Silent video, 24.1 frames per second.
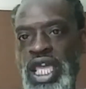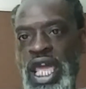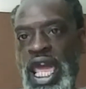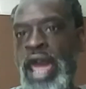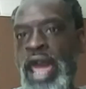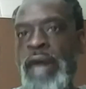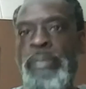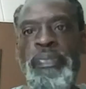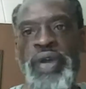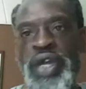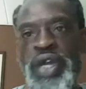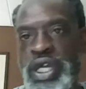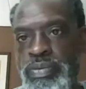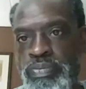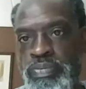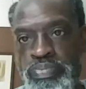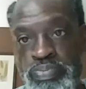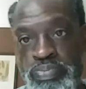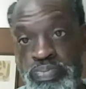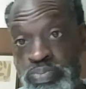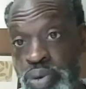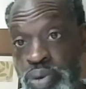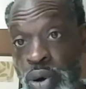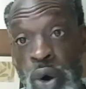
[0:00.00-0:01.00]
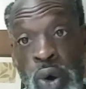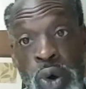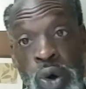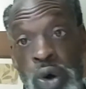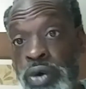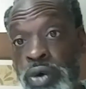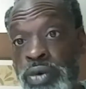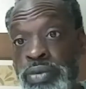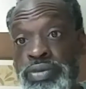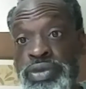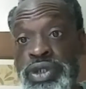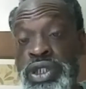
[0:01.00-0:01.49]
epic
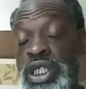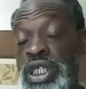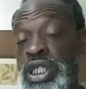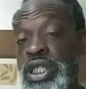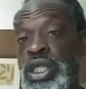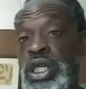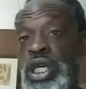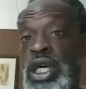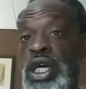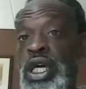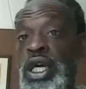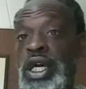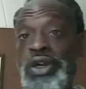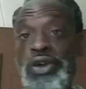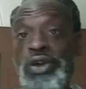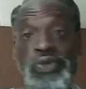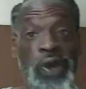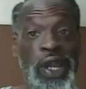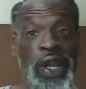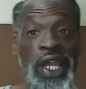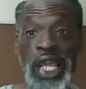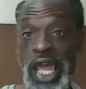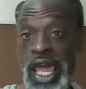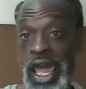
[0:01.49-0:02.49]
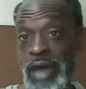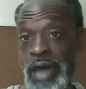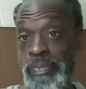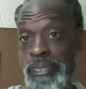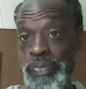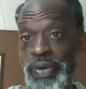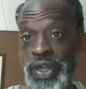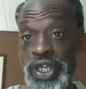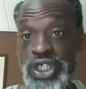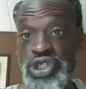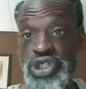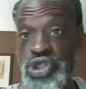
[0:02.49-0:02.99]
poems and great
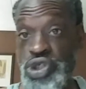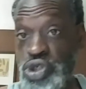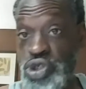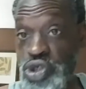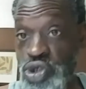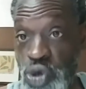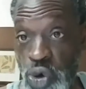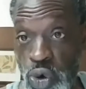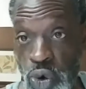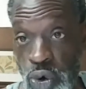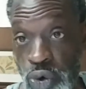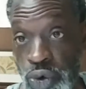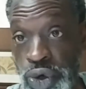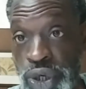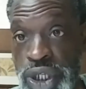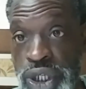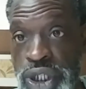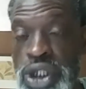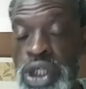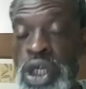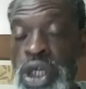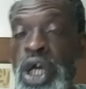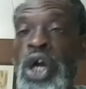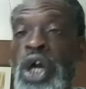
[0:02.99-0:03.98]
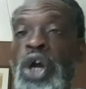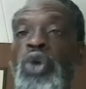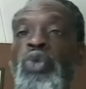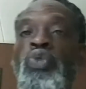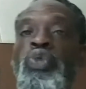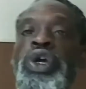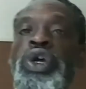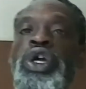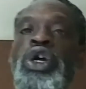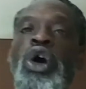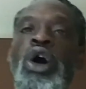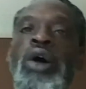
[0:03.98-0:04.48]
epic stories,
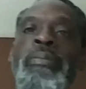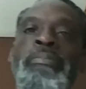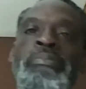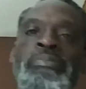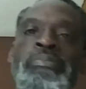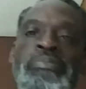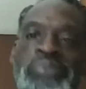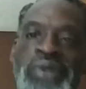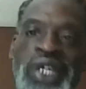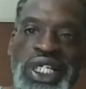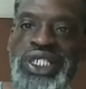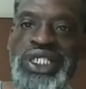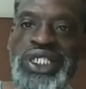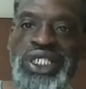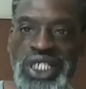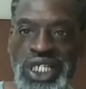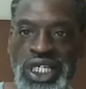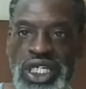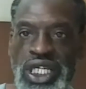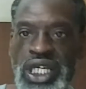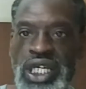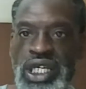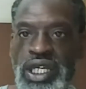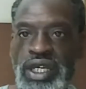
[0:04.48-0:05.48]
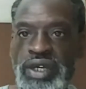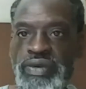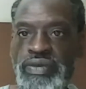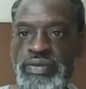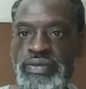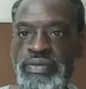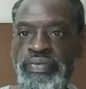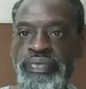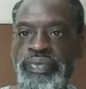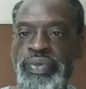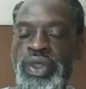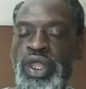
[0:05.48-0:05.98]
we are missing
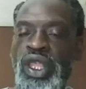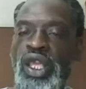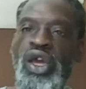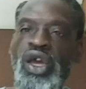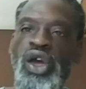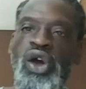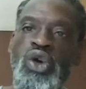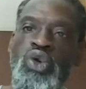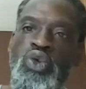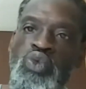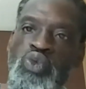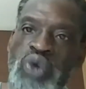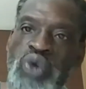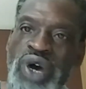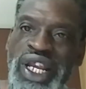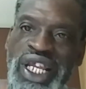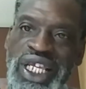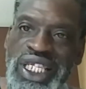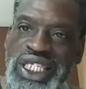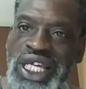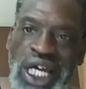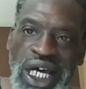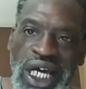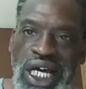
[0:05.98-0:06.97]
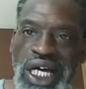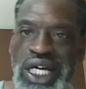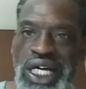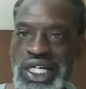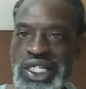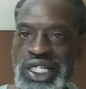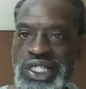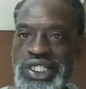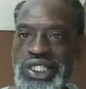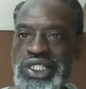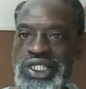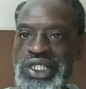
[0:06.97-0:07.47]
what it
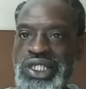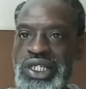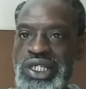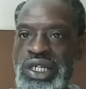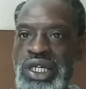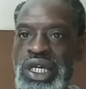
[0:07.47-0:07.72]
does.